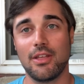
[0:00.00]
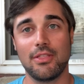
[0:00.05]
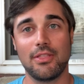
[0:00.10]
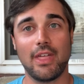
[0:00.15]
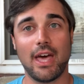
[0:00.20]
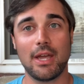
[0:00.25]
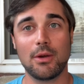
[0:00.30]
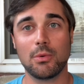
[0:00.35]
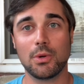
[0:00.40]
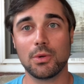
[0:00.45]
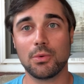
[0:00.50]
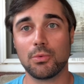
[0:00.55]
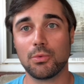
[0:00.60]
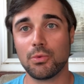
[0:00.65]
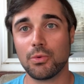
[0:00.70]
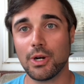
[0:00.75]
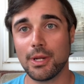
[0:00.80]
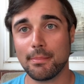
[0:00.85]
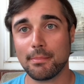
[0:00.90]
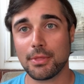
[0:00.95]
They would
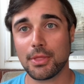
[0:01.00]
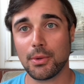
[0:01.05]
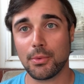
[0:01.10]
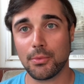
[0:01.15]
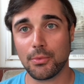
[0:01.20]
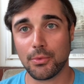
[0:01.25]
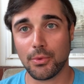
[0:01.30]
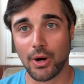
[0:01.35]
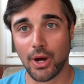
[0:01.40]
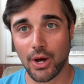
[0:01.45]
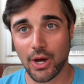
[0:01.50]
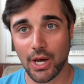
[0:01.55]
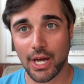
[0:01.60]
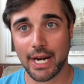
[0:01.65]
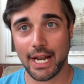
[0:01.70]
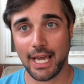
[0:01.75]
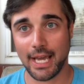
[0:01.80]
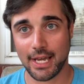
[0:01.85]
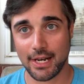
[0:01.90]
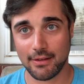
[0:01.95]
rip the rod
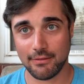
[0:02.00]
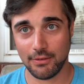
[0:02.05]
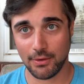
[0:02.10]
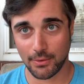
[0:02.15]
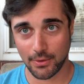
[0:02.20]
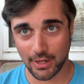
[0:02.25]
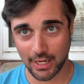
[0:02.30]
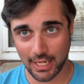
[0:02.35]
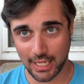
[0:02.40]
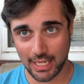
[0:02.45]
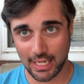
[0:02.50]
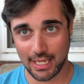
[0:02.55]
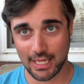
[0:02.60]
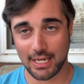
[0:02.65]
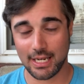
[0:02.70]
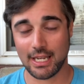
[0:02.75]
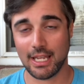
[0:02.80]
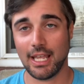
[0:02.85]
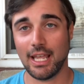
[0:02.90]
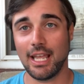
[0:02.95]
out of your
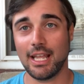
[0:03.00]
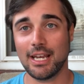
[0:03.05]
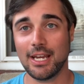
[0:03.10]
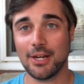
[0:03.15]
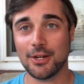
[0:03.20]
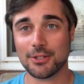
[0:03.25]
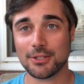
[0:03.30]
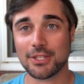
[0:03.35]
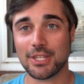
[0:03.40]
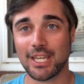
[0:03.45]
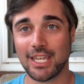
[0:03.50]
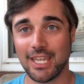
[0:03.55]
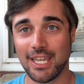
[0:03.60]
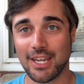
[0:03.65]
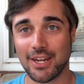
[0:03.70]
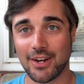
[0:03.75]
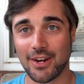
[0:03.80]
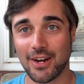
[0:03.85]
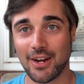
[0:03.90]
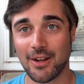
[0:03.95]
hand. And here's the
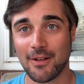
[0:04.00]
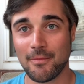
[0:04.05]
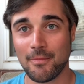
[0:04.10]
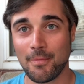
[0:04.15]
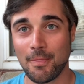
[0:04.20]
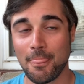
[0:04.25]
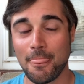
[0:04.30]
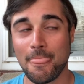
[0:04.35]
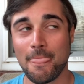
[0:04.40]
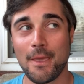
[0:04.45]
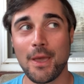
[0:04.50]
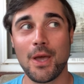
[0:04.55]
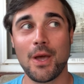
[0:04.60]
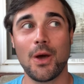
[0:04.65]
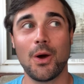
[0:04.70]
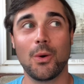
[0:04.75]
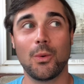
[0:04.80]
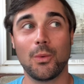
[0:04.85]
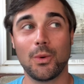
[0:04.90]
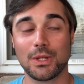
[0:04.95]
kicker.
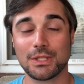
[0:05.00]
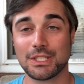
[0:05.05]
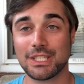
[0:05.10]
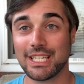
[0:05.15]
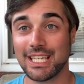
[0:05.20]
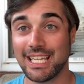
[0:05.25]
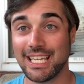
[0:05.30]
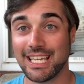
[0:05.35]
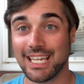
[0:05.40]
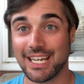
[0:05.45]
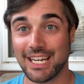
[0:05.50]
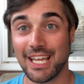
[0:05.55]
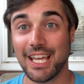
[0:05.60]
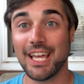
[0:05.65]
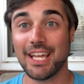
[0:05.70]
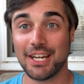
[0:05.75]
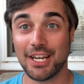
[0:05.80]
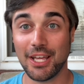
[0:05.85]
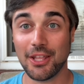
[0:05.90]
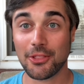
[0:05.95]
Once again,
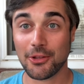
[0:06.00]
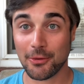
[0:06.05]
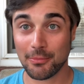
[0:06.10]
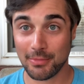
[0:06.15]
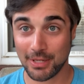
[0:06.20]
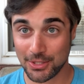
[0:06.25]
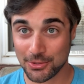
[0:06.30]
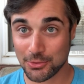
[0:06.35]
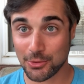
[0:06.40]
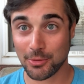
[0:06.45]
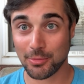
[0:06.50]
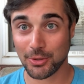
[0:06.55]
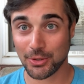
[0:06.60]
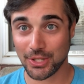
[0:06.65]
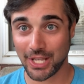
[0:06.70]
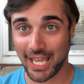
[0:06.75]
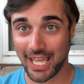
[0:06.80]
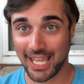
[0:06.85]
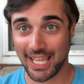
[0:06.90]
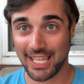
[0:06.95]
another miserable
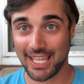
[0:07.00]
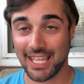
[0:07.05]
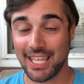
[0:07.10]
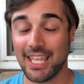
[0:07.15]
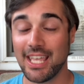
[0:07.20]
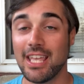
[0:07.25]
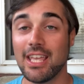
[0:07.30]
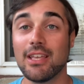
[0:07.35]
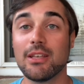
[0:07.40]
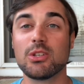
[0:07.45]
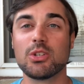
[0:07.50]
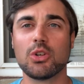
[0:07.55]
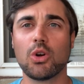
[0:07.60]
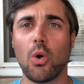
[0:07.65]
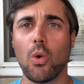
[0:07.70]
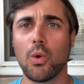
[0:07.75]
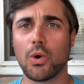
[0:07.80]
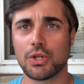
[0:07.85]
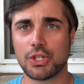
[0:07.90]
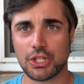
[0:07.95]
day.
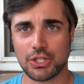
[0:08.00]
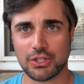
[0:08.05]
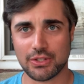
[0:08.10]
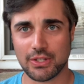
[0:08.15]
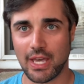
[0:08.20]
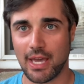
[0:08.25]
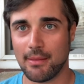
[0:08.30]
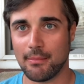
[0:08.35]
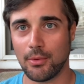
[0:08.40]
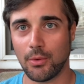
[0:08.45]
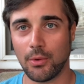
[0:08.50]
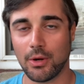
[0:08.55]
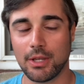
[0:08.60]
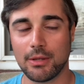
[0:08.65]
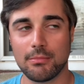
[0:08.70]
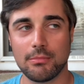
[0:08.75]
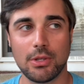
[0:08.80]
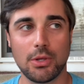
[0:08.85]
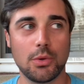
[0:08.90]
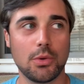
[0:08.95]
Gorgeous that morning,
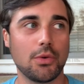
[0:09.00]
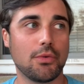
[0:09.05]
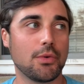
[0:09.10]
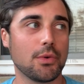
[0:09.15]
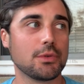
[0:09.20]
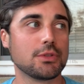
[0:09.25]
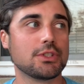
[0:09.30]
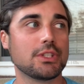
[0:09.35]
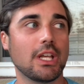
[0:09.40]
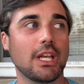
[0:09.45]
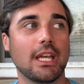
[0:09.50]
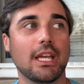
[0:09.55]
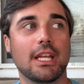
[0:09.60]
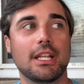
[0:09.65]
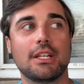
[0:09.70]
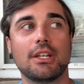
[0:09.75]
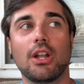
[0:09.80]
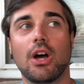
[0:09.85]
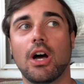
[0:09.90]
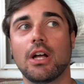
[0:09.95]
beautiful
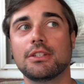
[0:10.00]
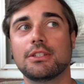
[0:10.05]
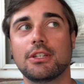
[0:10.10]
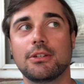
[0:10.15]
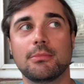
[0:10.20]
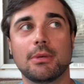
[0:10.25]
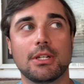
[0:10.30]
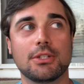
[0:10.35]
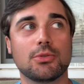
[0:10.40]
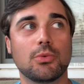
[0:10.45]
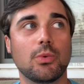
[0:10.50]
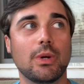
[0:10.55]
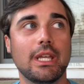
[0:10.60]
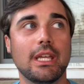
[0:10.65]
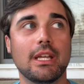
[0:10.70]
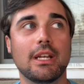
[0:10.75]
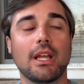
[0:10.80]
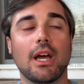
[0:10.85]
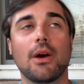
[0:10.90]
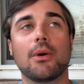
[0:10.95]
sun, not too much
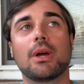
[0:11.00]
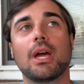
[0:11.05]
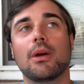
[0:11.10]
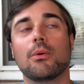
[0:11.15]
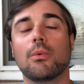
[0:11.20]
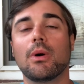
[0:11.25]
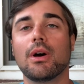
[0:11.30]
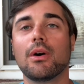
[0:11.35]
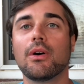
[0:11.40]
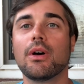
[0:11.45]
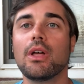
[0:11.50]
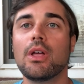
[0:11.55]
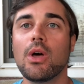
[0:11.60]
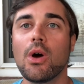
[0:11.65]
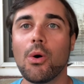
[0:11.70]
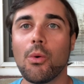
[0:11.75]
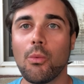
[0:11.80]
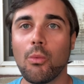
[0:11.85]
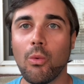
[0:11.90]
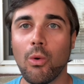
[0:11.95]
wind. Okay, well,
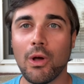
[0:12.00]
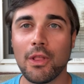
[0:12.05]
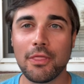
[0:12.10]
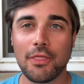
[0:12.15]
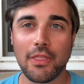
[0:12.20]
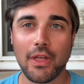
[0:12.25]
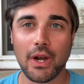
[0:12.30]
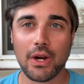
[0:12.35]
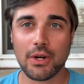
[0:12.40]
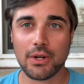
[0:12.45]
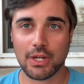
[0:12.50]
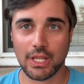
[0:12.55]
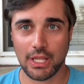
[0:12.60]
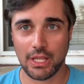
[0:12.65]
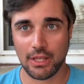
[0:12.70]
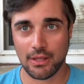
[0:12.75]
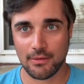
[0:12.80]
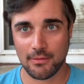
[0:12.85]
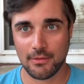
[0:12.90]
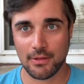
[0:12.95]
1:30,
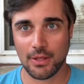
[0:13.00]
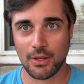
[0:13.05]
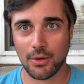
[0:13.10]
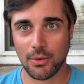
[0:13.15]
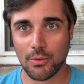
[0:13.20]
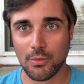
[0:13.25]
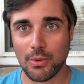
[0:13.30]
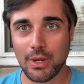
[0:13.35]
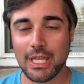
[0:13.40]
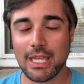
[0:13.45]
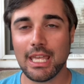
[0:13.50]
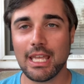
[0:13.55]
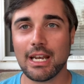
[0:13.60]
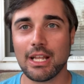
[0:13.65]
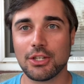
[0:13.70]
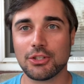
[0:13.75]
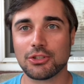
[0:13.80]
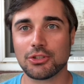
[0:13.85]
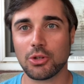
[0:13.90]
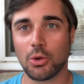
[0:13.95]
we get
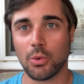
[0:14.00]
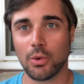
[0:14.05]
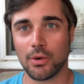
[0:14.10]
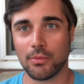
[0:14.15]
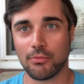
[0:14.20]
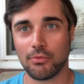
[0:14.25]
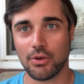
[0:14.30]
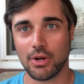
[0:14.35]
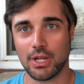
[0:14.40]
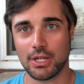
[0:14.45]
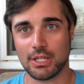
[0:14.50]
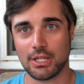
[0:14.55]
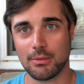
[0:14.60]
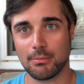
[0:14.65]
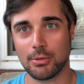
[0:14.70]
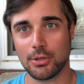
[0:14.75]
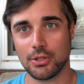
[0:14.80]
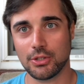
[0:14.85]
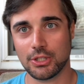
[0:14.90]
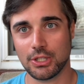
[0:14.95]
a storm front that
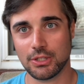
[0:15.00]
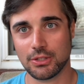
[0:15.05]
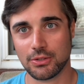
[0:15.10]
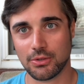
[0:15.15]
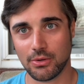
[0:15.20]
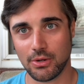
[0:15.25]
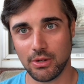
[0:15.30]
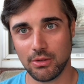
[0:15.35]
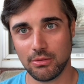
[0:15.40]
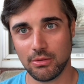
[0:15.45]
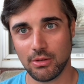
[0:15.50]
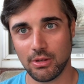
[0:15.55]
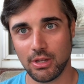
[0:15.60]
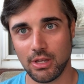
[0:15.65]
pushes through.